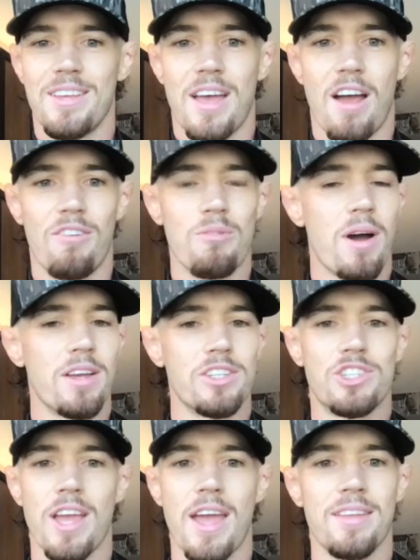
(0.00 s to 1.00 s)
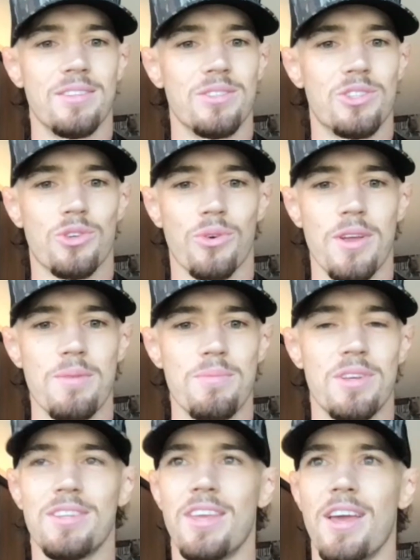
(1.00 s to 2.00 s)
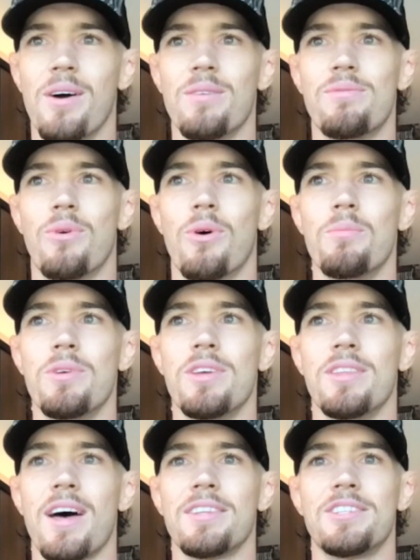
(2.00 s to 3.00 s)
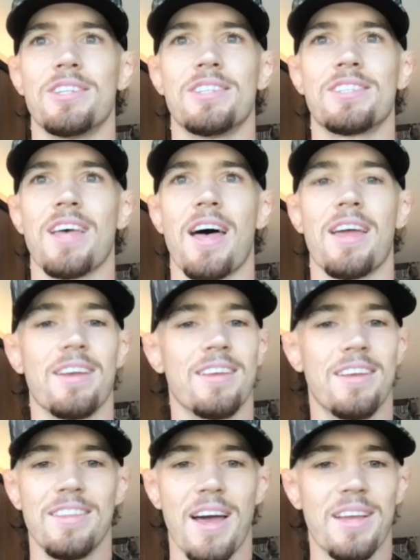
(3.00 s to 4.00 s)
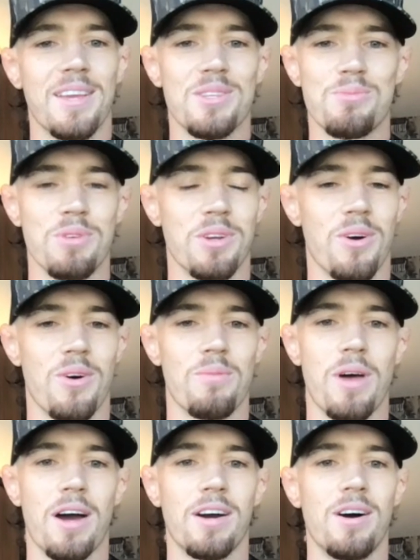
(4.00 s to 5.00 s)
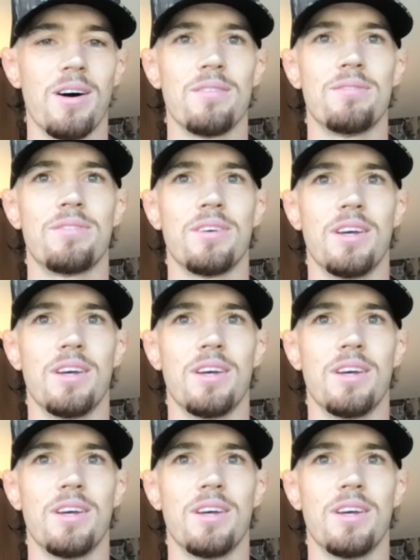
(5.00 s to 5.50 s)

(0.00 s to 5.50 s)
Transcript: everybody chanting, screaming, yelling for me, and that just that gets me going, man.